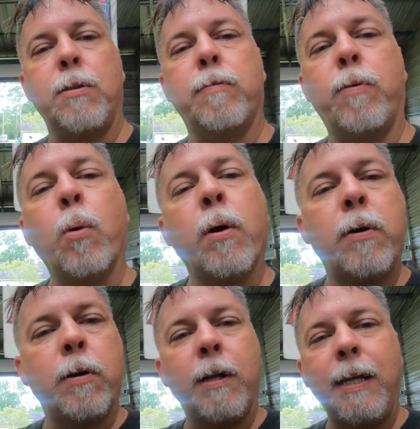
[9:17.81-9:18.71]
your
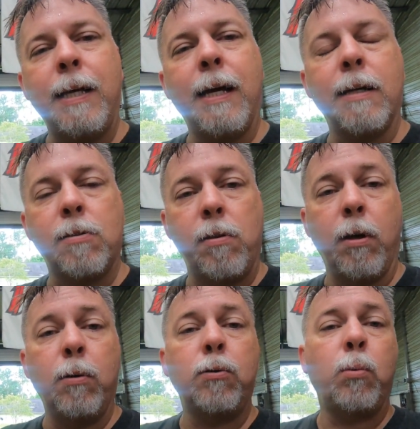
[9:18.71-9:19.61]
400 EX,
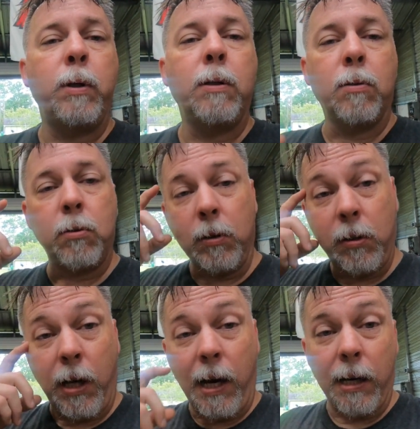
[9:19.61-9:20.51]
those wheels,
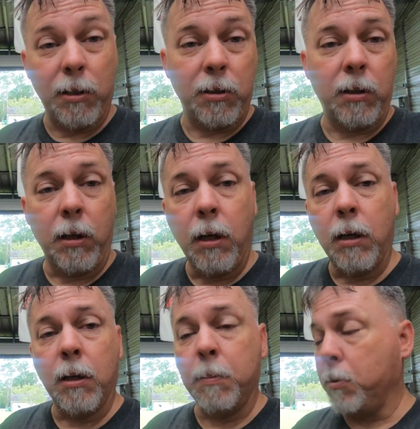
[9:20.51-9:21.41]
tires, and
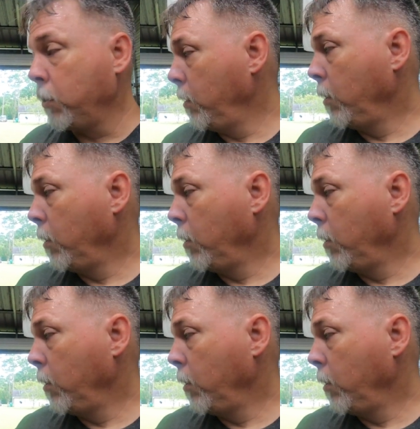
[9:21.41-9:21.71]
hubs